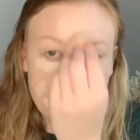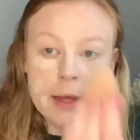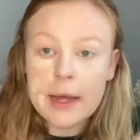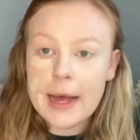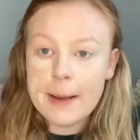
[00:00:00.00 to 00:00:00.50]

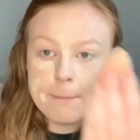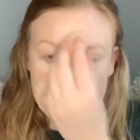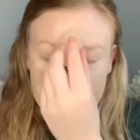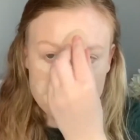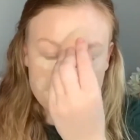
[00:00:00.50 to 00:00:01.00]
and make
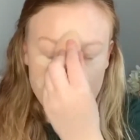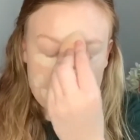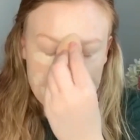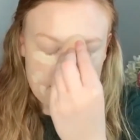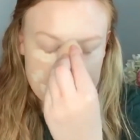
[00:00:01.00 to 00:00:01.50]
sure that
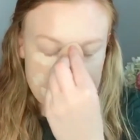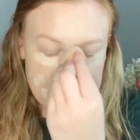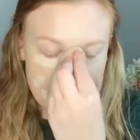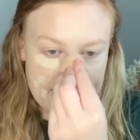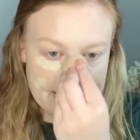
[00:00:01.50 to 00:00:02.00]
that
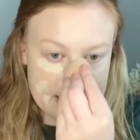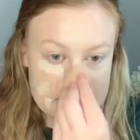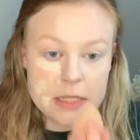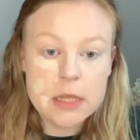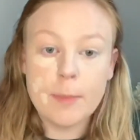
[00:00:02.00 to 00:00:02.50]
is the
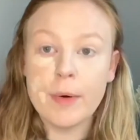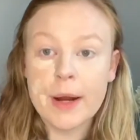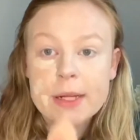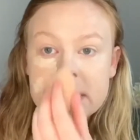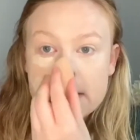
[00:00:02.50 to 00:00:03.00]

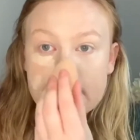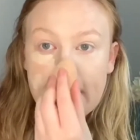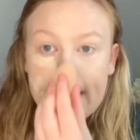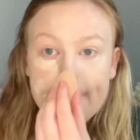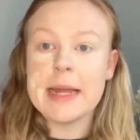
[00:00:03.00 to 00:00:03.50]
brightest bit.
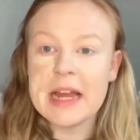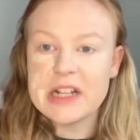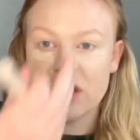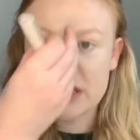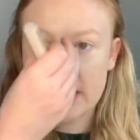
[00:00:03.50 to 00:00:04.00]
It does
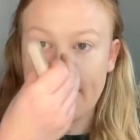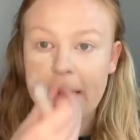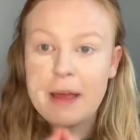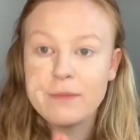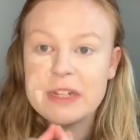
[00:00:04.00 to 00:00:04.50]
a bit of
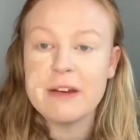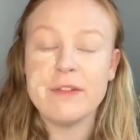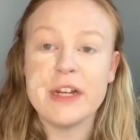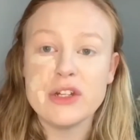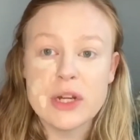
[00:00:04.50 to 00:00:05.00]
definition
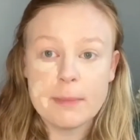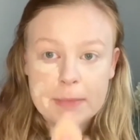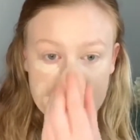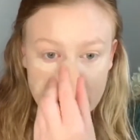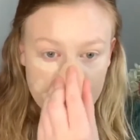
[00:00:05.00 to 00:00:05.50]
in my
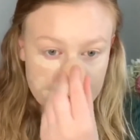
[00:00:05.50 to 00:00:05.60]
nose.